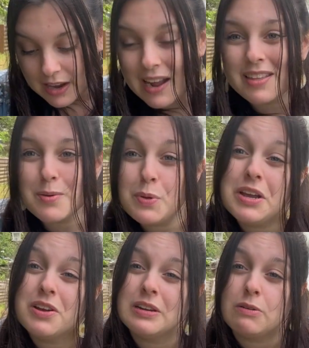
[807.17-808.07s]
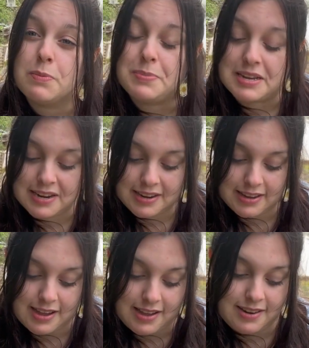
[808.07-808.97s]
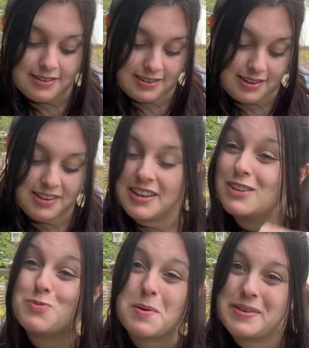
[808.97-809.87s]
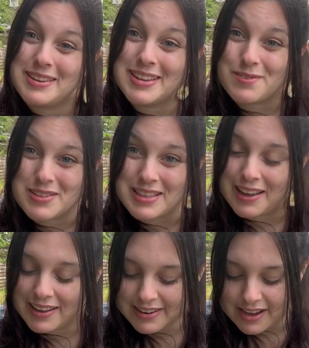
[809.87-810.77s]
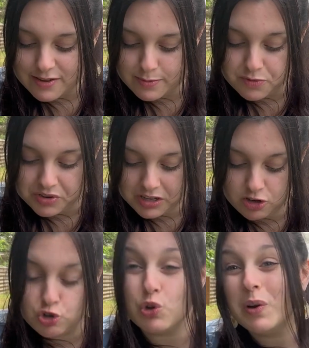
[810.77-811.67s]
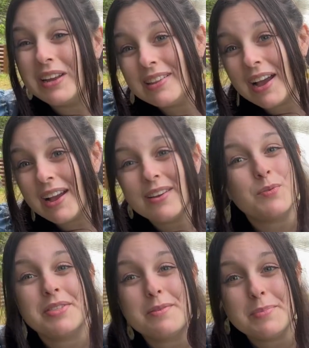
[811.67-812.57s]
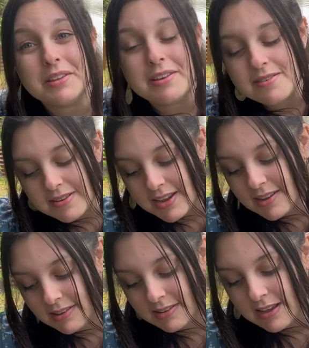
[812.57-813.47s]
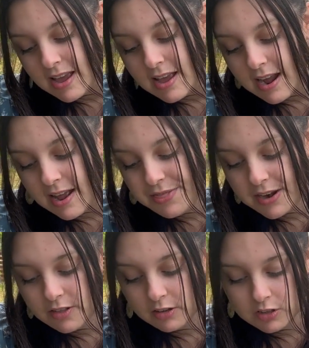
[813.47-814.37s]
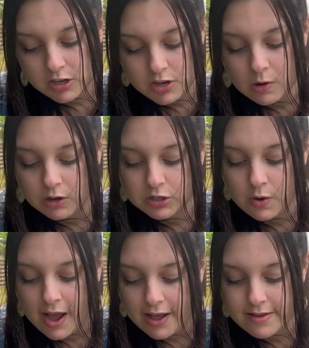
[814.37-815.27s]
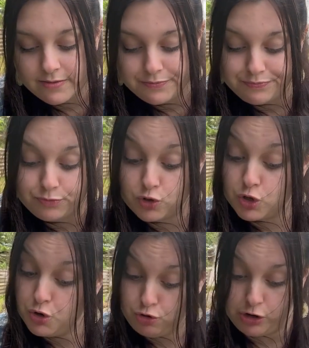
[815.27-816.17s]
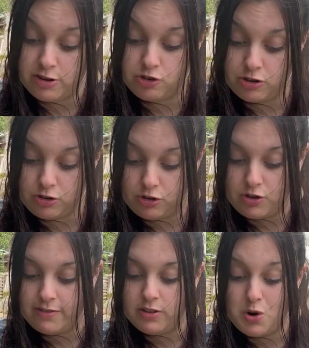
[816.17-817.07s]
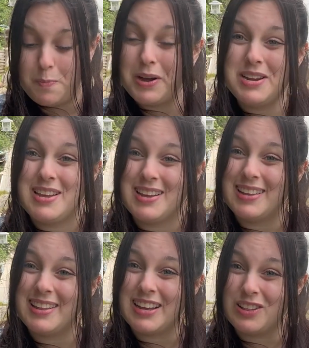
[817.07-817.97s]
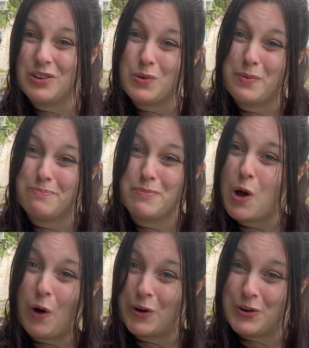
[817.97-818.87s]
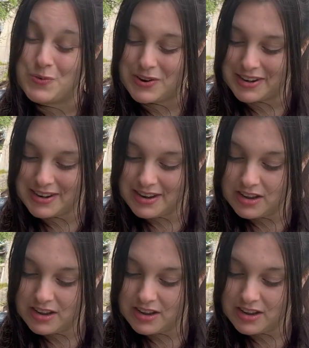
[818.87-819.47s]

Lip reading: I like playing around with beading and experimenting with that. I've been really enjoying that with the Mill Hill kits. And then it looks like you also have two treasures. So you have a little bunny and like a little heart one.